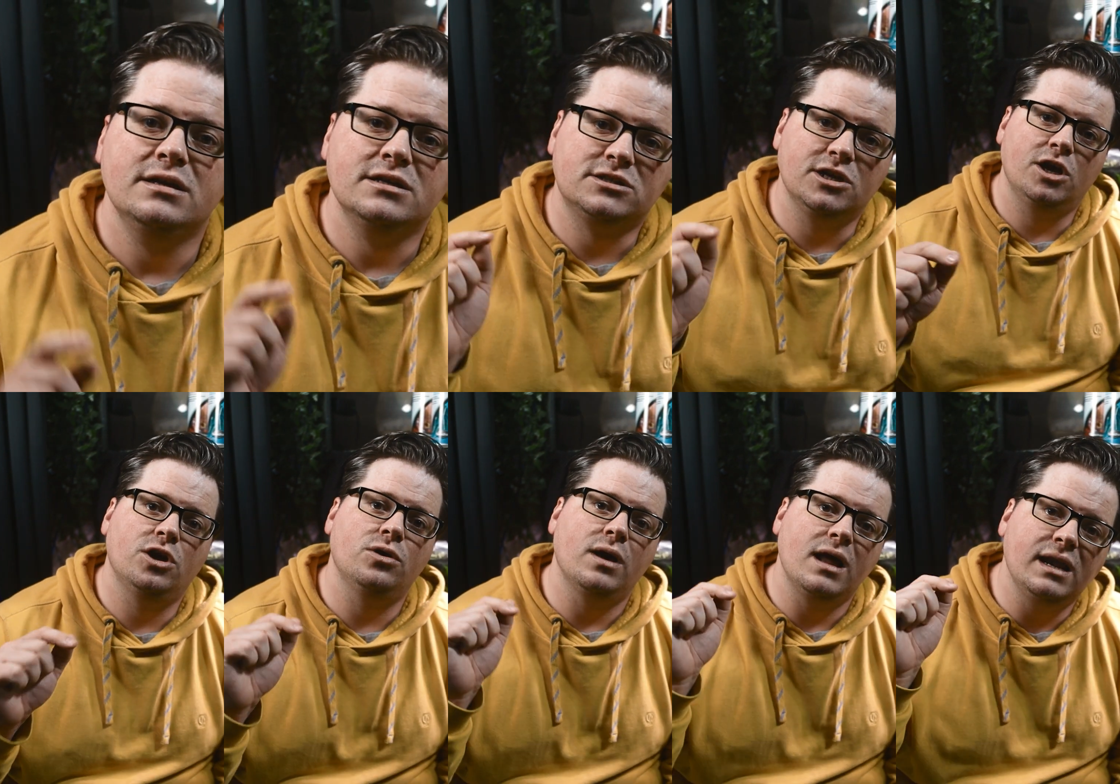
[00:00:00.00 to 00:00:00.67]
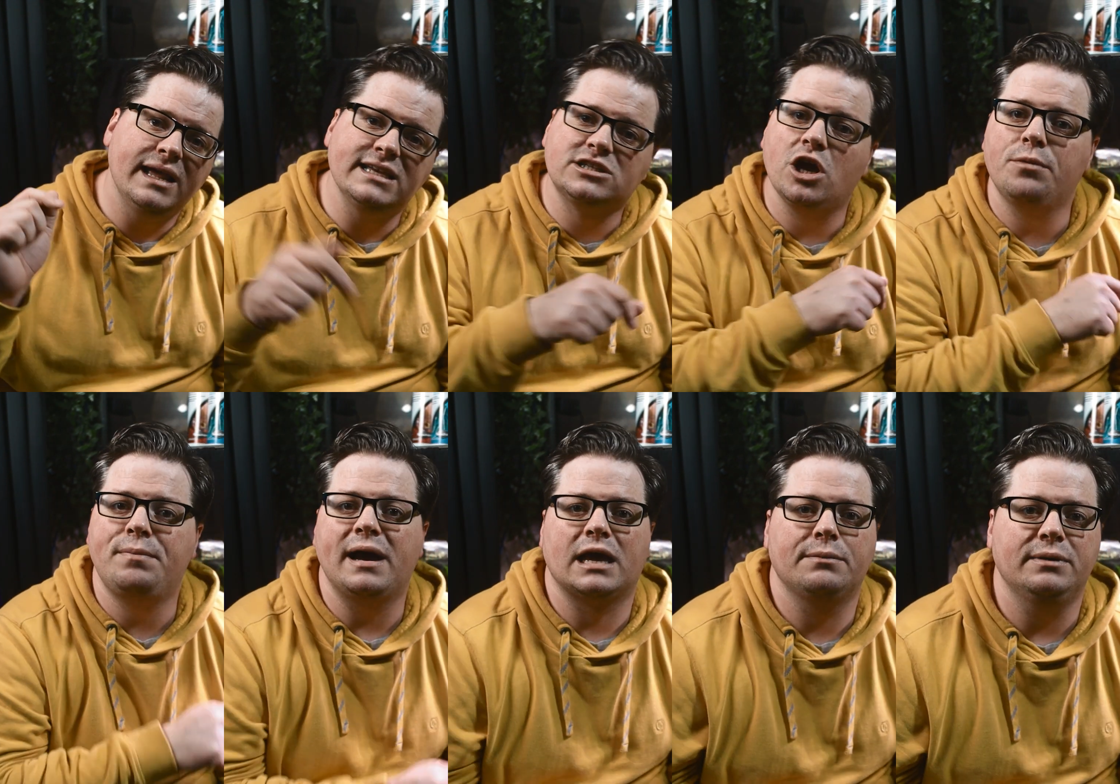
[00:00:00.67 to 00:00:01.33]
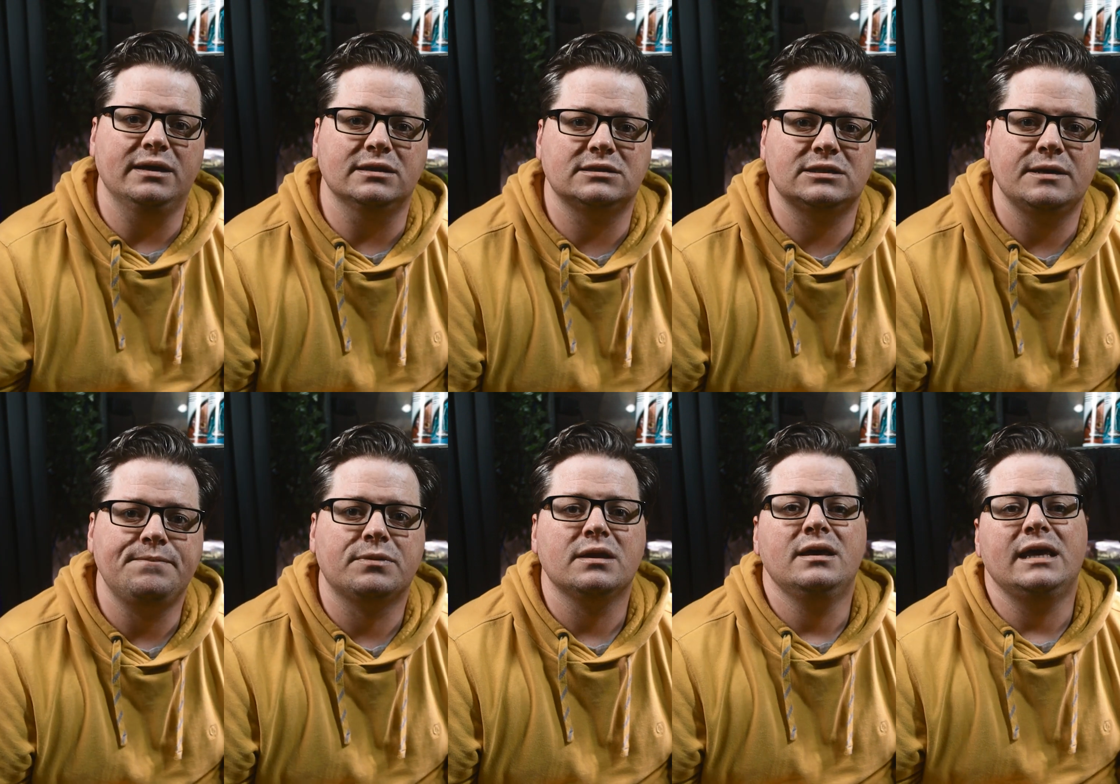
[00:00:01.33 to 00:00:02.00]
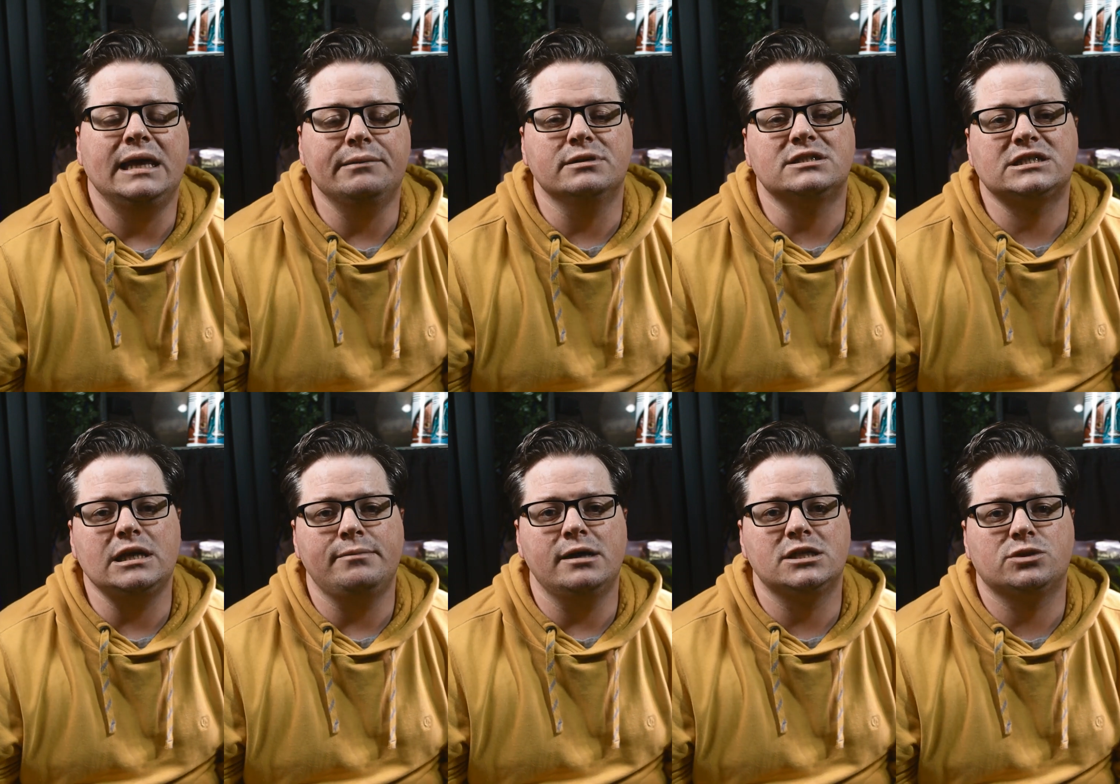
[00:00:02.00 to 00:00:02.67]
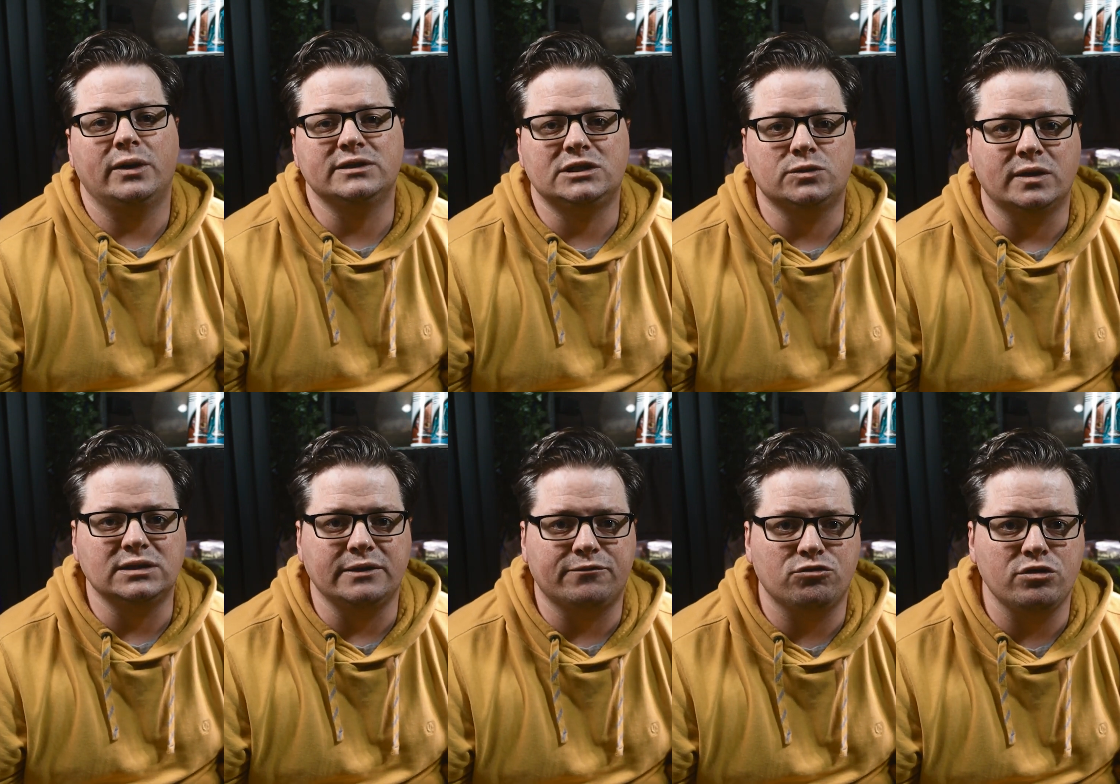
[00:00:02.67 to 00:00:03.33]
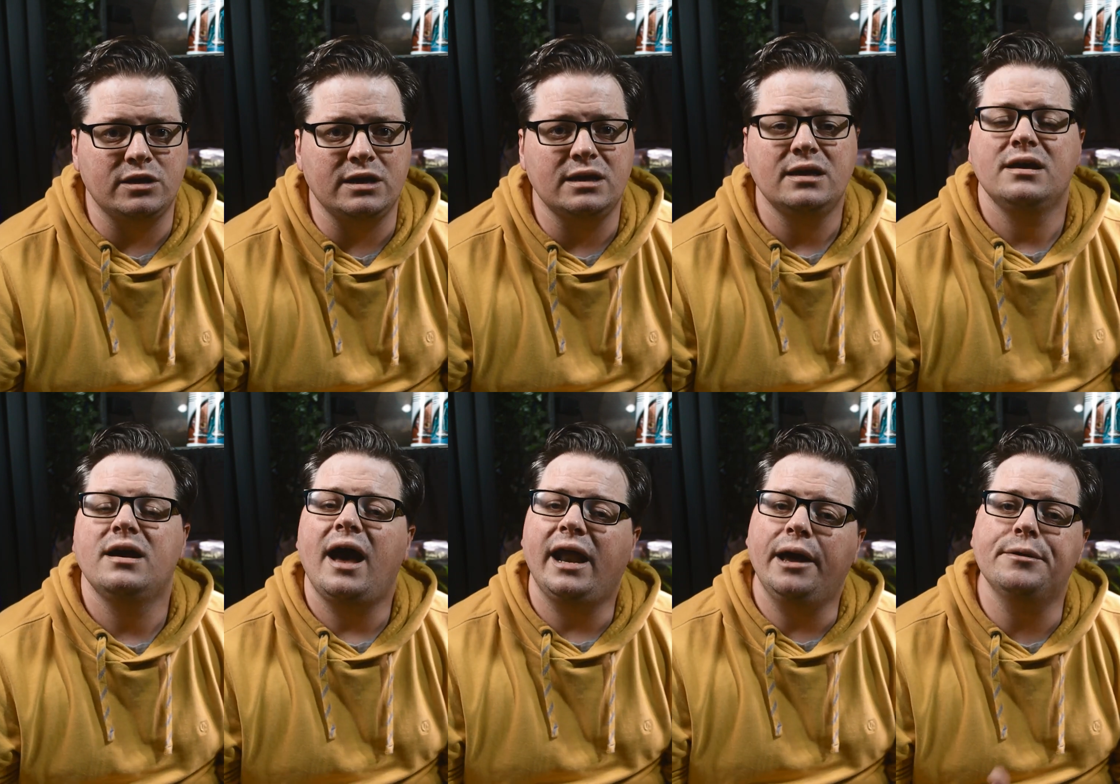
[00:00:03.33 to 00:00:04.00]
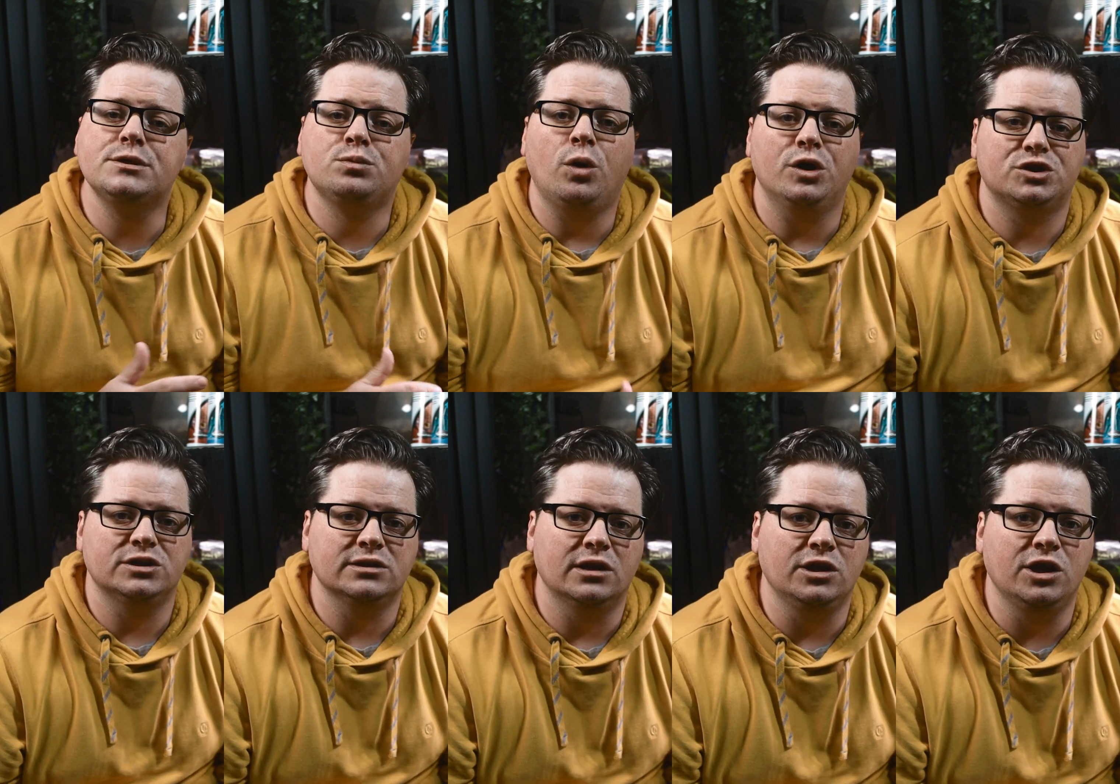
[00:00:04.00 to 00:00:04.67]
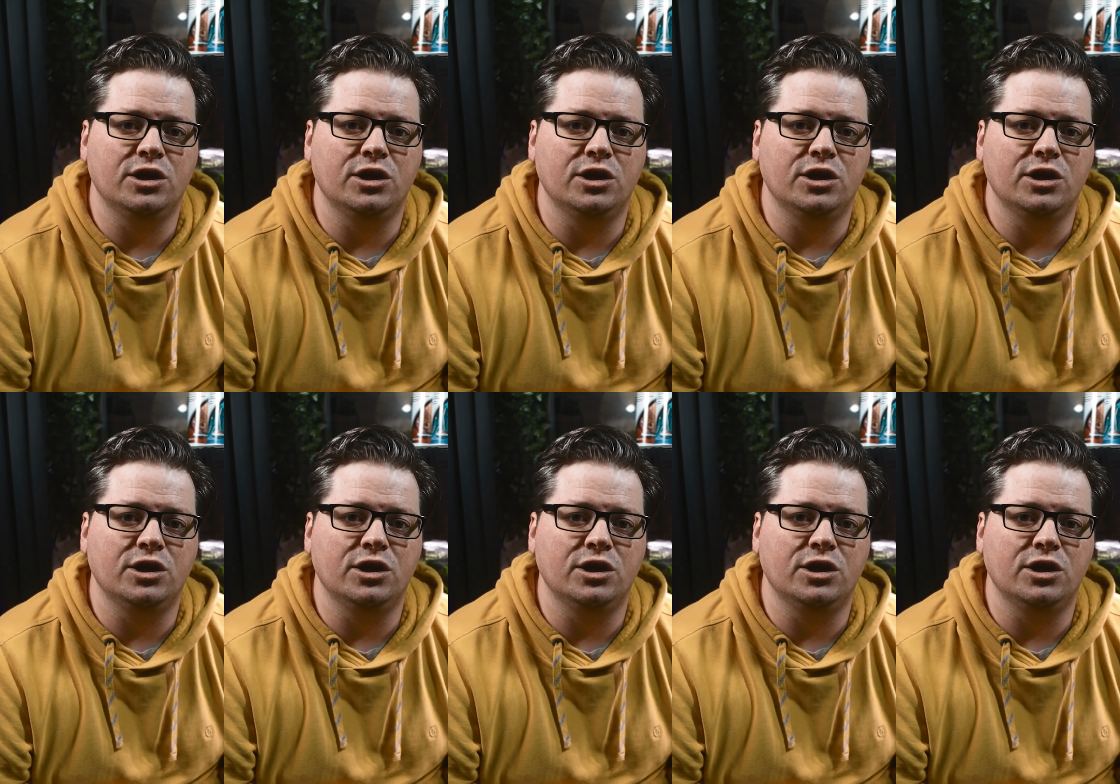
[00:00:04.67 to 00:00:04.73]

So let's go back a bit. It was summer twenty twenty-three and I was watching the